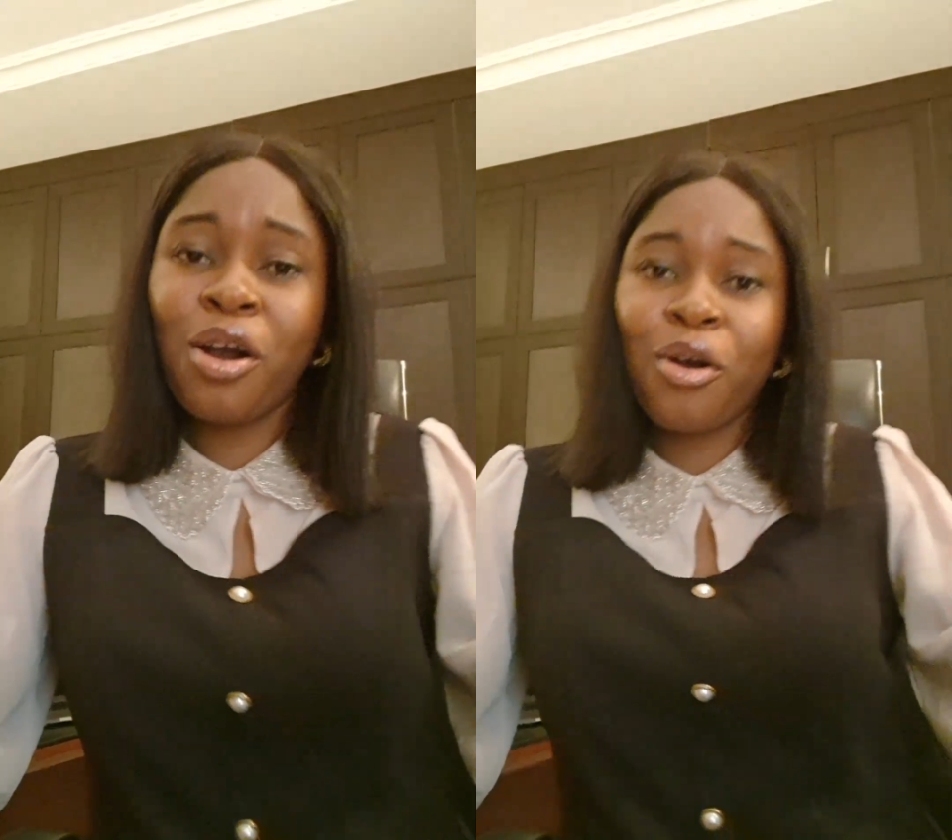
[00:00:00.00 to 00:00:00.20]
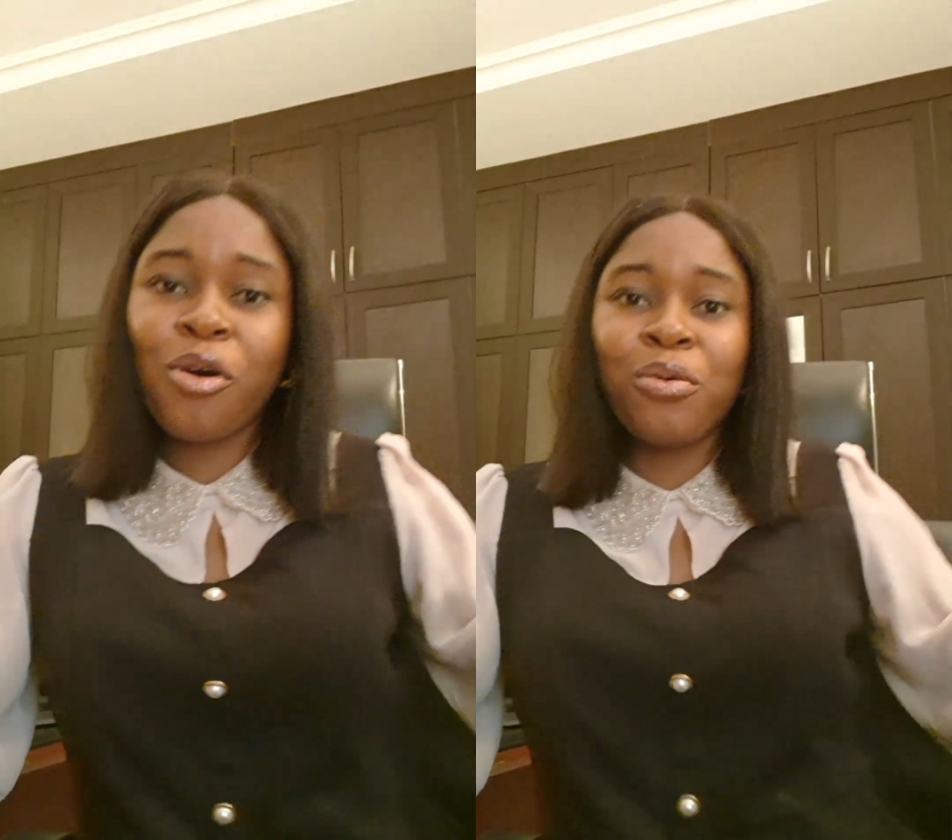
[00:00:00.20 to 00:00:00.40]

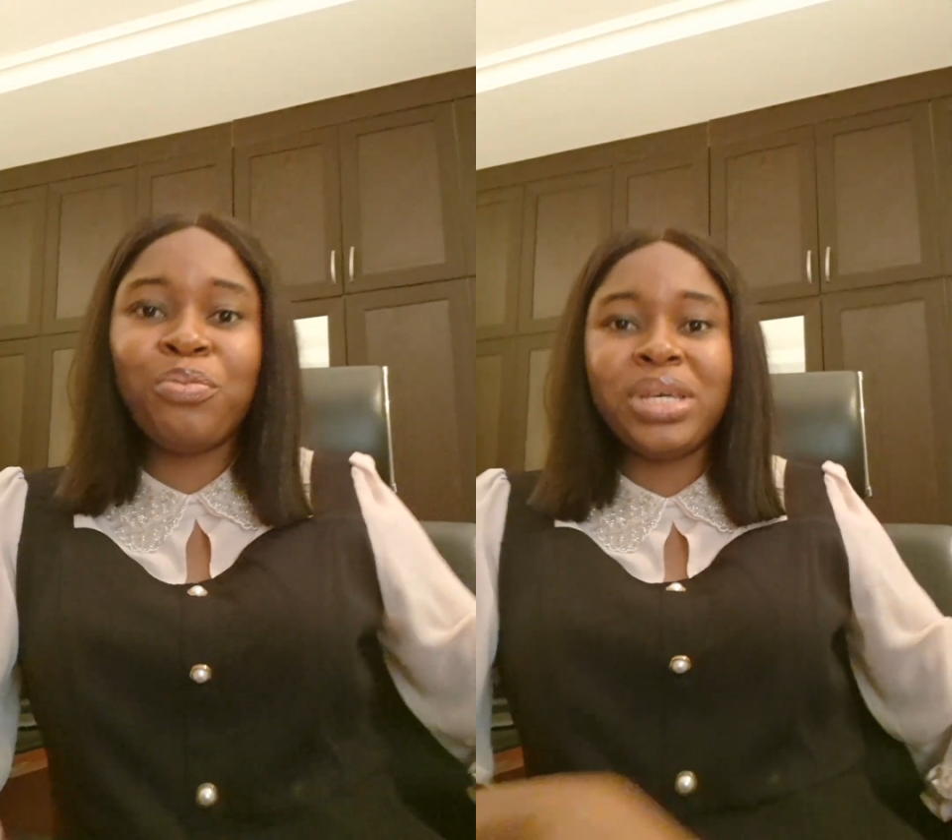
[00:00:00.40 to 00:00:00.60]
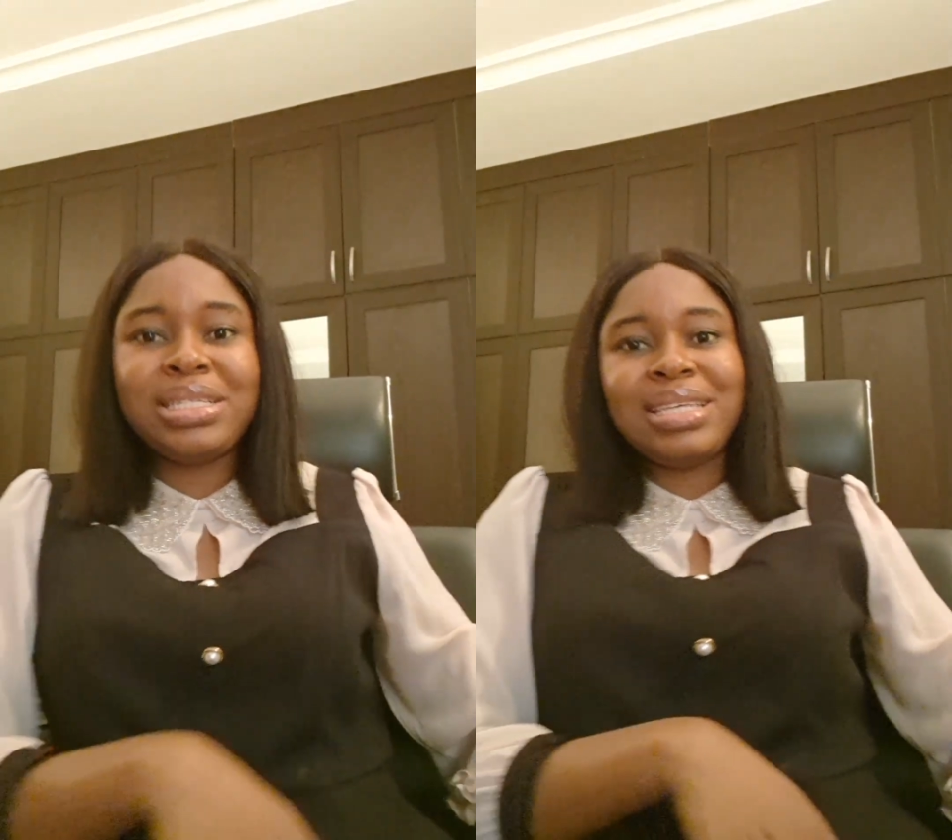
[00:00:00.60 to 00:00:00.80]

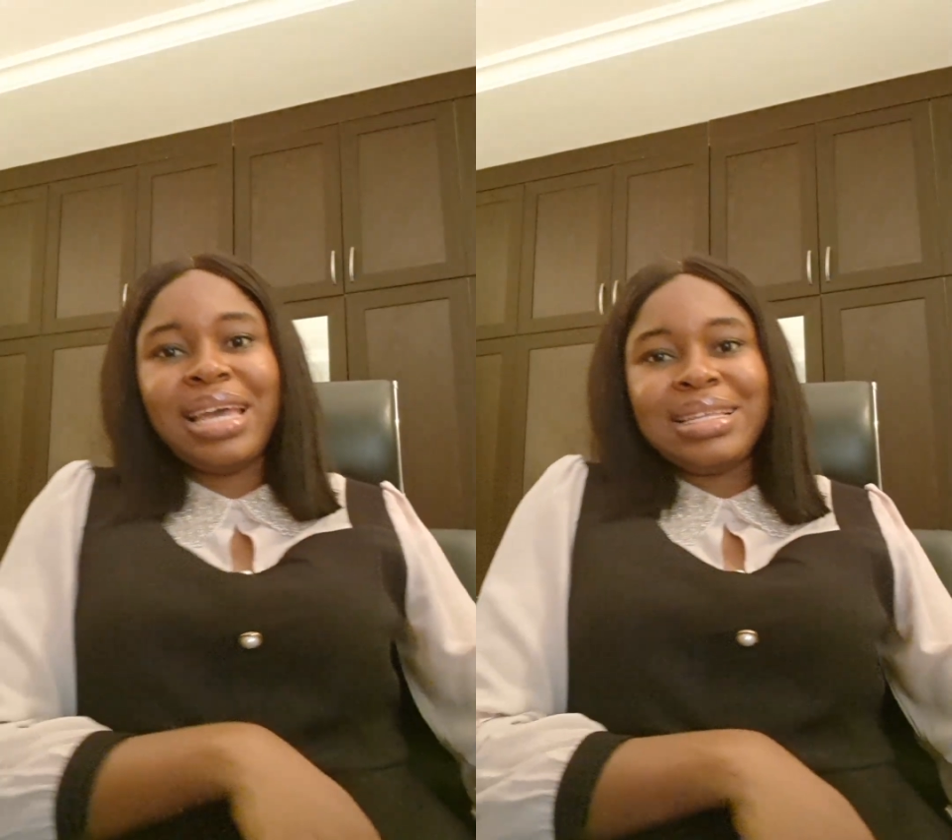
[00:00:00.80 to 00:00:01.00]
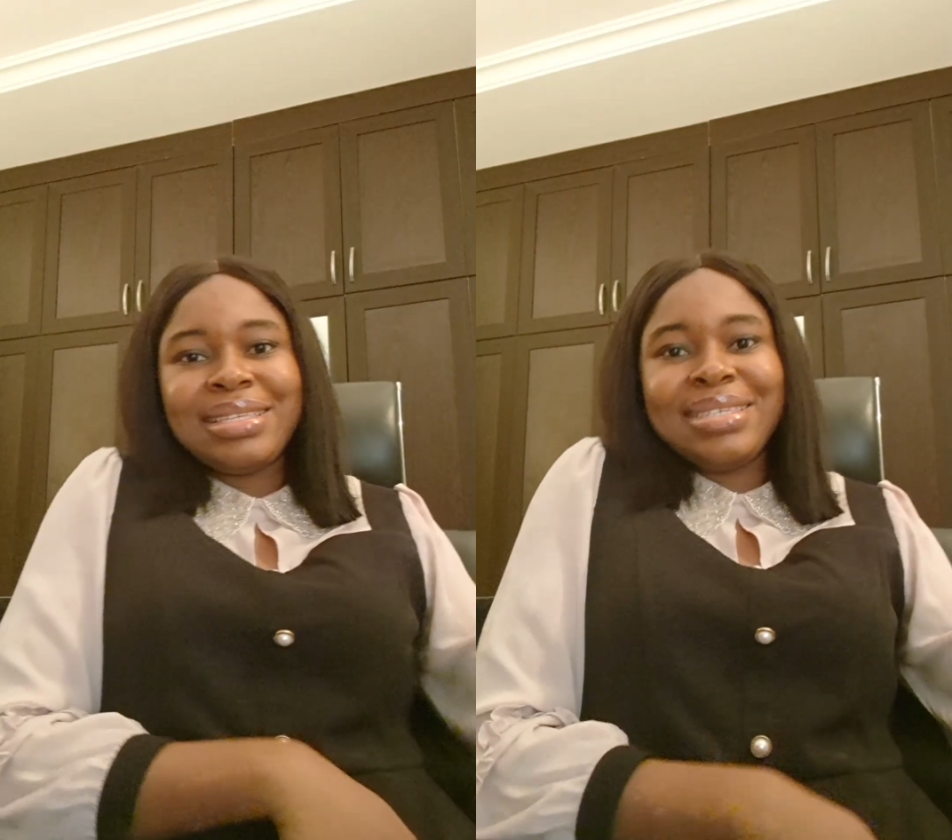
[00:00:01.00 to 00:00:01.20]

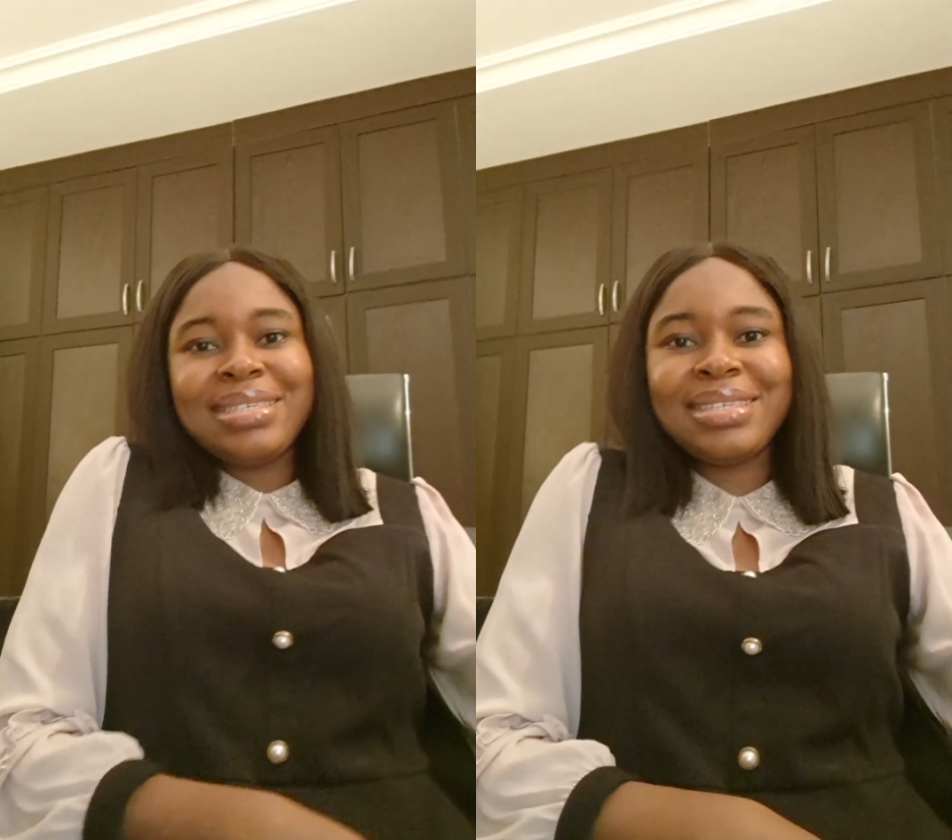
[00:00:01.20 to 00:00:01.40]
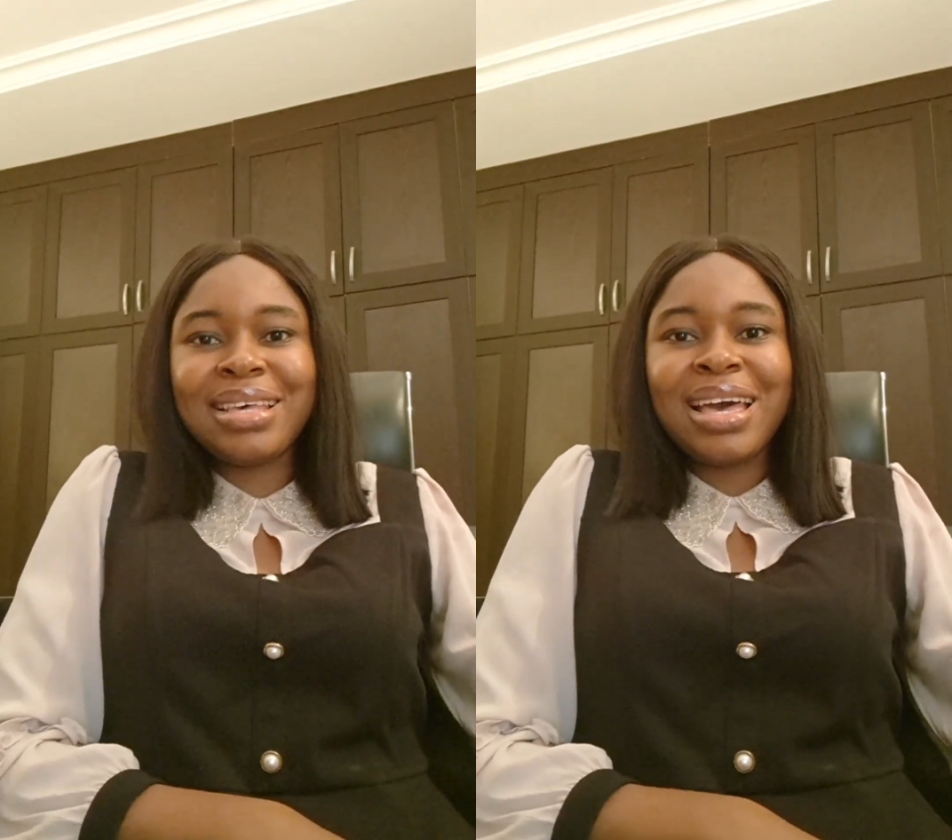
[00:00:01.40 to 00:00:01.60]
competence.